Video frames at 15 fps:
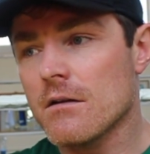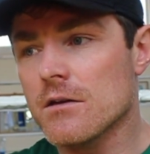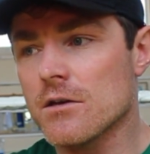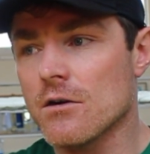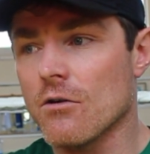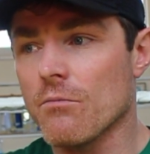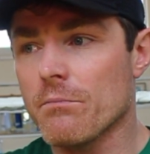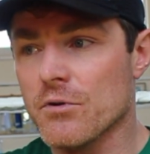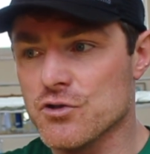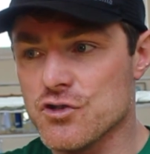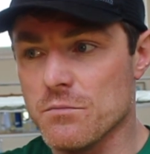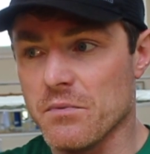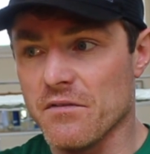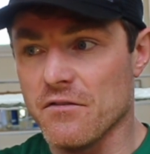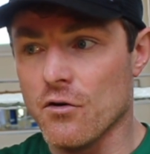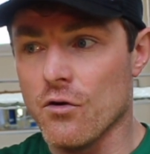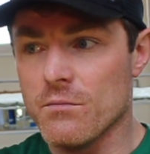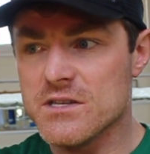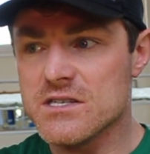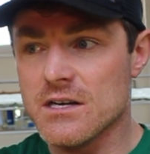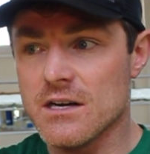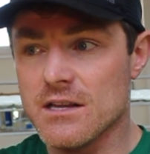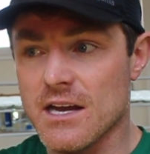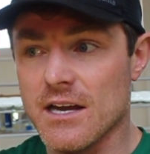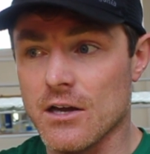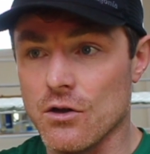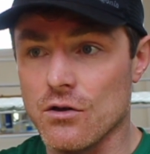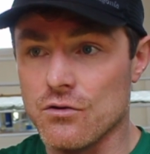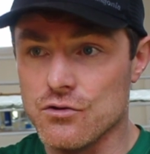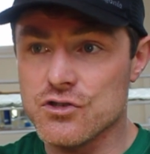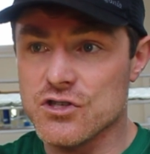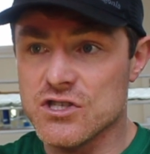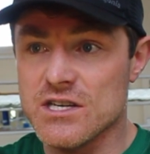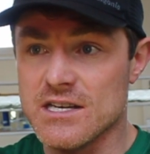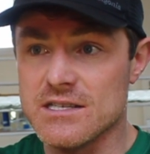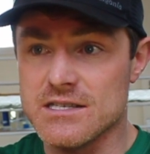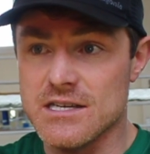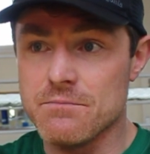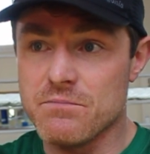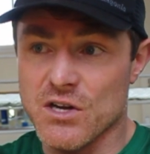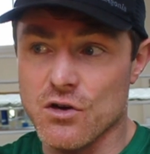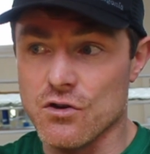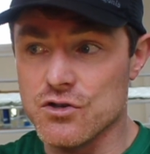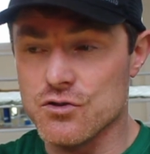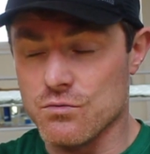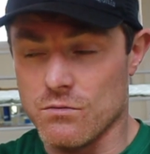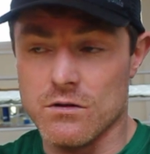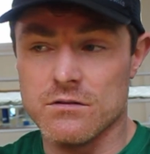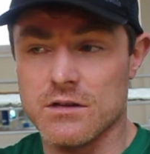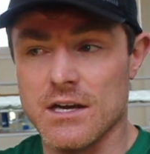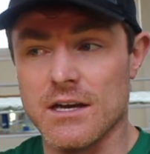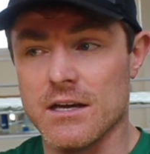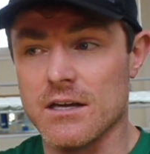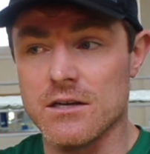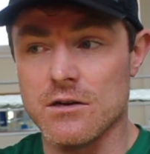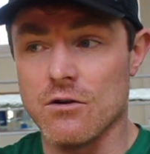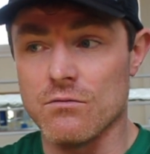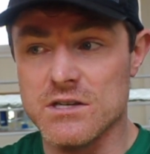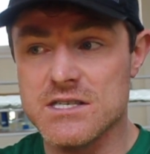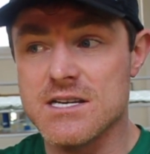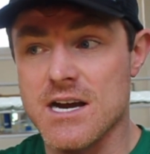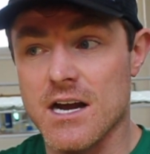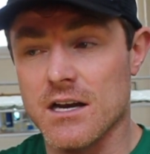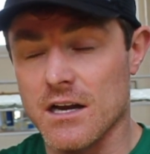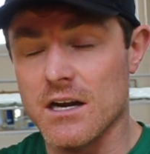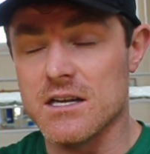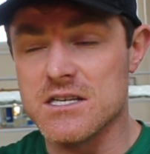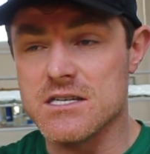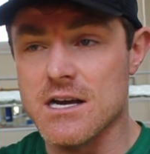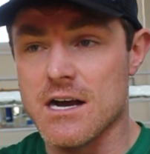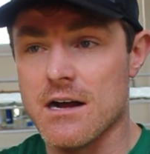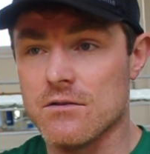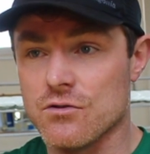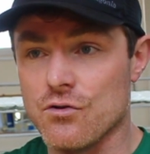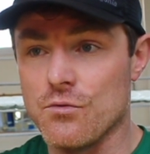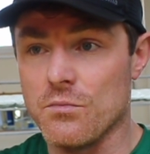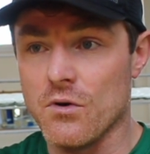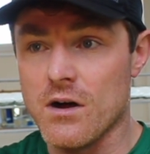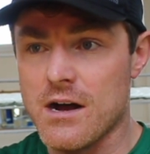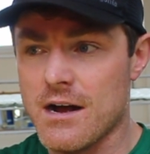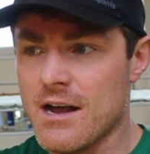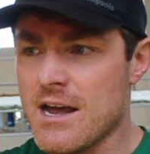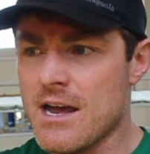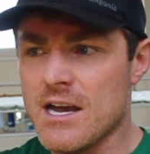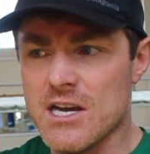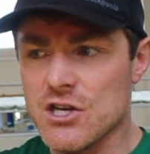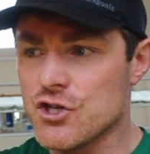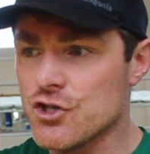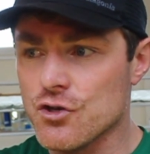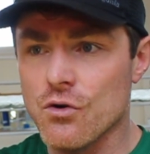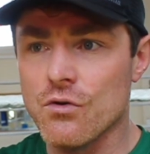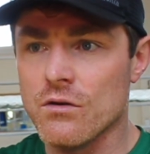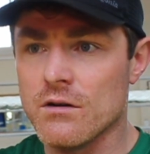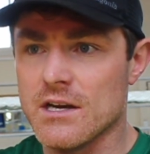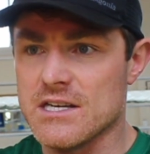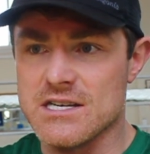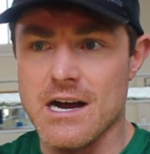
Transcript: you know, puts a performance in. I think Usyk's in deep, because one thing, you know, he's technically sound, Dubois, he's young, he's